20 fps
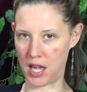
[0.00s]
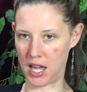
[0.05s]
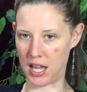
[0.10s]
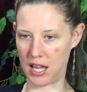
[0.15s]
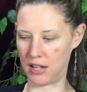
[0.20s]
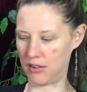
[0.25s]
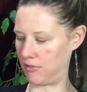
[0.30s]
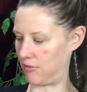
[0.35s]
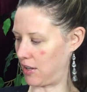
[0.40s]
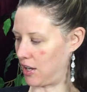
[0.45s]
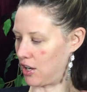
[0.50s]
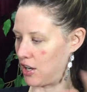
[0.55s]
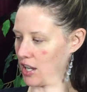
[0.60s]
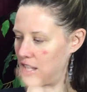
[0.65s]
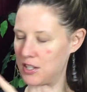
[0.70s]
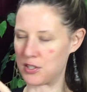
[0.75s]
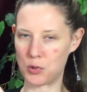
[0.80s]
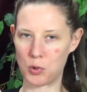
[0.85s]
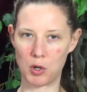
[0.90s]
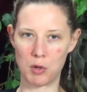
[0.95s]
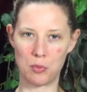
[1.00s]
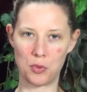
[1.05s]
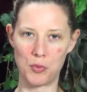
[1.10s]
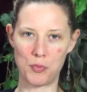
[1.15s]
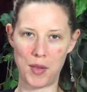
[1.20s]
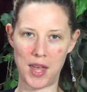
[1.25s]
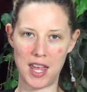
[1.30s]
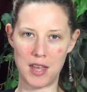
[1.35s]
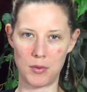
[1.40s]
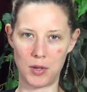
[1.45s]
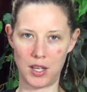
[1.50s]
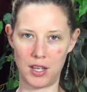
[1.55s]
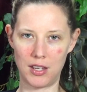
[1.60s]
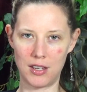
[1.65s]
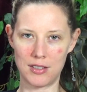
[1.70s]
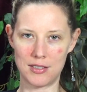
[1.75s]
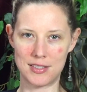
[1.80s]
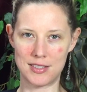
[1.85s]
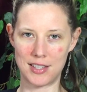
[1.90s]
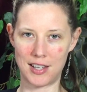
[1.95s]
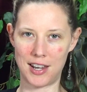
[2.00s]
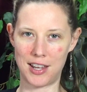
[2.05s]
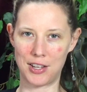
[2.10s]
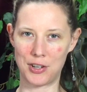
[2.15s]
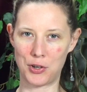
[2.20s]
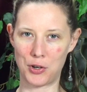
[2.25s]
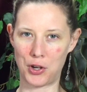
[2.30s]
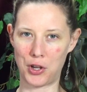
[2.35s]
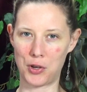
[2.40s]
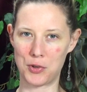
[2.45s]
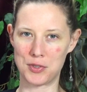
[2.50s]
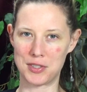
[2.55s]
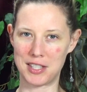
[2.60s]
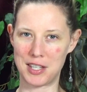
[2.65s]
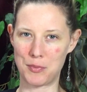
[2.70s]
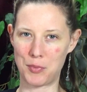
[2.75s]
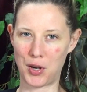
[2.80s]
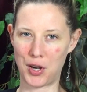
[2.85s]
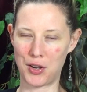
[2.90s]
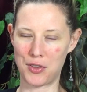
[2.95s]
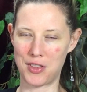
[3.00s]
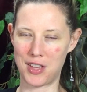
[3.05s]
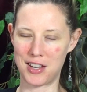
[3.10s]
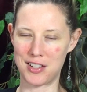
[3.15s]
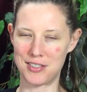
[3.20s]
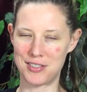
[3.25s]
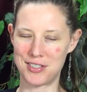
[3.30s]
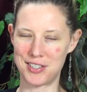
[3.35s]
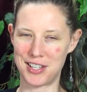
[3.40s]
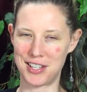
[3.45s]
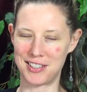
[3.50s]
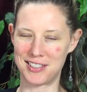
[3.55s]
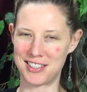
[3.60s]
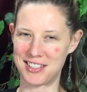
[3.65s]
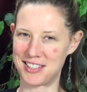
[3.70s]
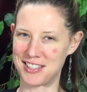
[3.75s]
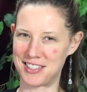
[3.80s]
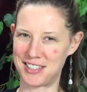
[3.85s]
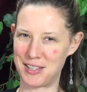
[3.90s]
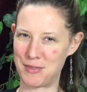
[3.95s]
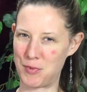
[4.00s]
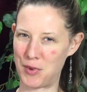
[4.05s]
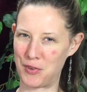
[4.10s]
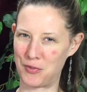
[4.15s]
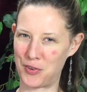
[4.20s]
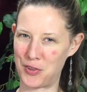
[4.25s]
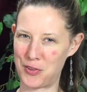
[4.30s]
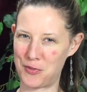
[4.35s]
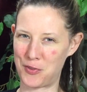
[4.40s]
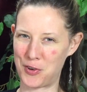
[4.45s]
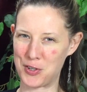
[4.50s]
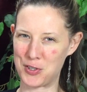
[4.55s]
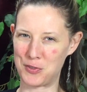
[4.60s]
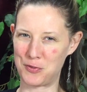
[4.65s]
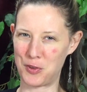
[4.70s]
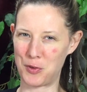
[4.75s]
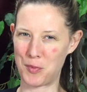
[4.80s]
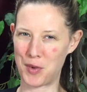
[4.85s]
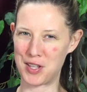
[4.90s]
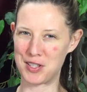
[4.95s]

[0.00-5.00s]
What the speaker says: my very adorable baby sitting in her co-sleeper that she didn't sleep in for the first few